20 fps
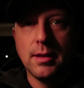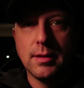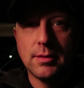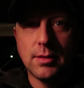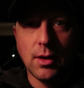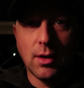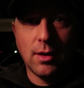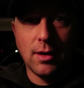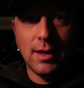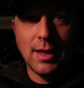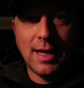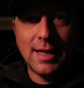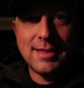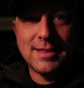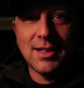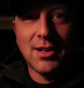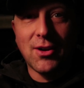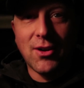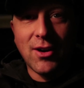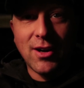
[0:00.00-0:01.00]
So,
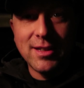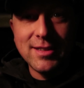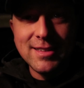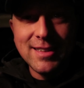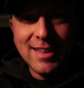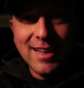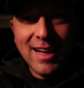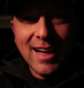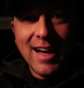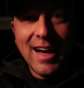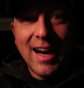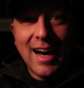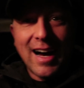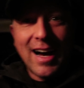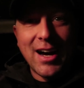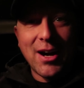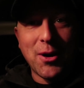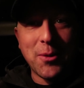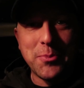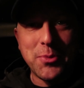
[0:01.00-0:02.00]
lights are on.
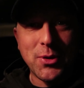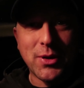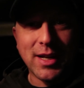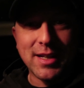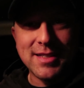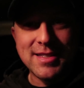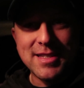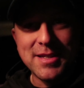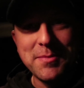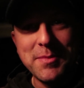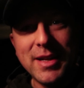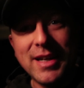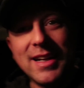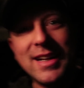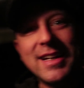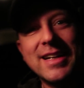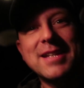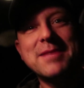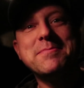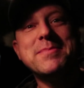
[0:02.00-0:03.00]
I hope you can see me a
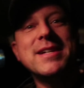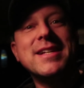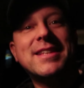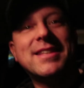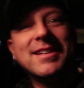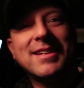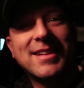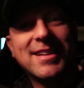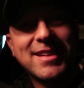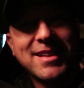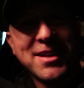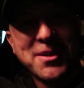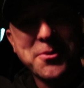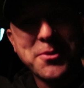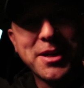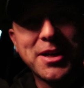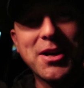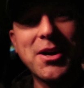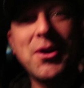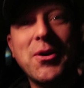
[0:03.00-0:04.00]
little bit. There
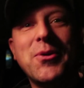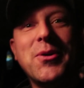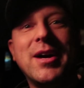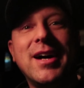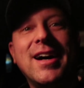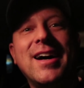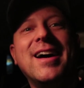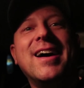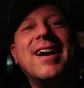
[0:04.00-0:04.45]
we go.